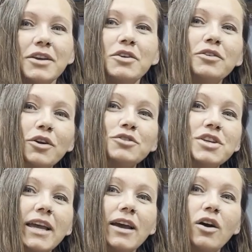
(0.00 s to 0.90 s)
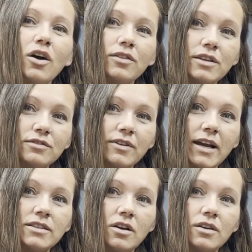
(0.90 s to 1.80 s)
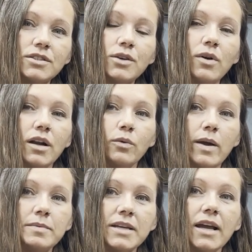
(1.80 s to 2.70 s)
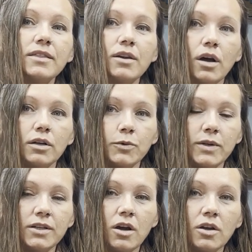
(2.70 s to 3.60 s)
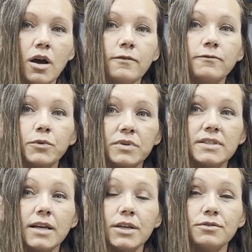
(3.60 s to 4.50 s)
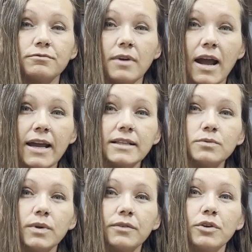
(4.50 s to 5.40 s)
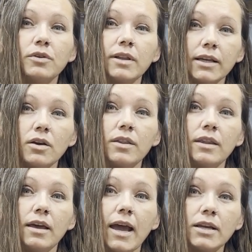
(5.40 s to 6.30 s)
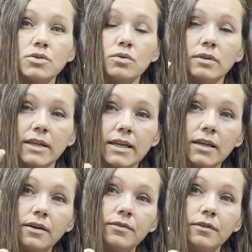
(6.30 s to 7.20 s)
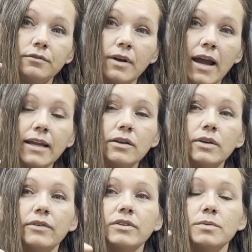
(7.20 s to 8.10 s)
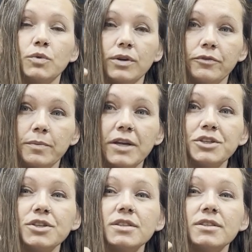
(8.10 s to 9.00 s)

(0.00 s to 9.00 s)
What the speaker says: You can go check out all these rides also on our website, theorneryone.com/rides. Whenever you click on the actual link of the ride, they'll give you some more information,